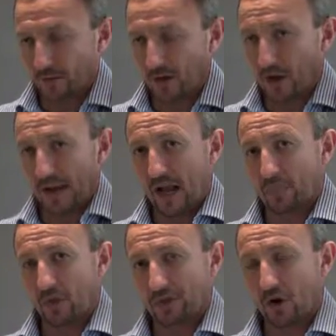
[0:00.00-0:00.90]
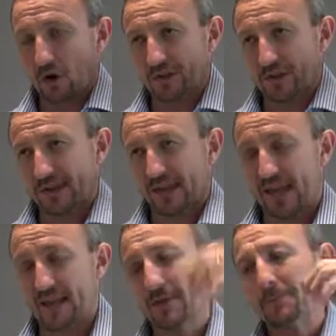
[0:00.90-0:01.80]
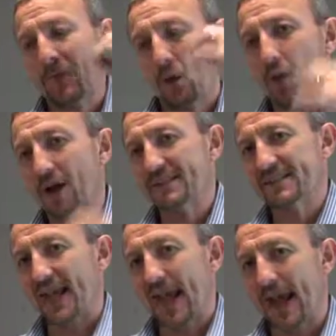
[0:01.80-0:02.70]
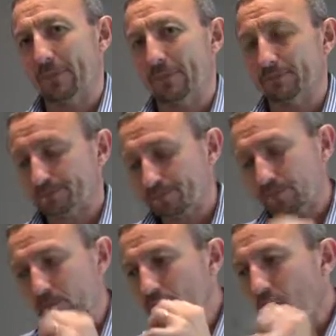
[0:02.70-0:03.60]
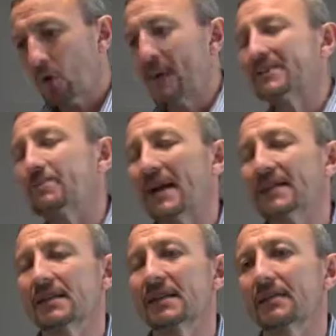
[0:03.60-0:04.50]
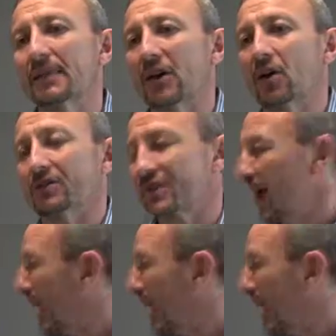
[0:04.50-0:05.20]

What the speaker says: going up on its end. Why does that happen? Well, that's basically because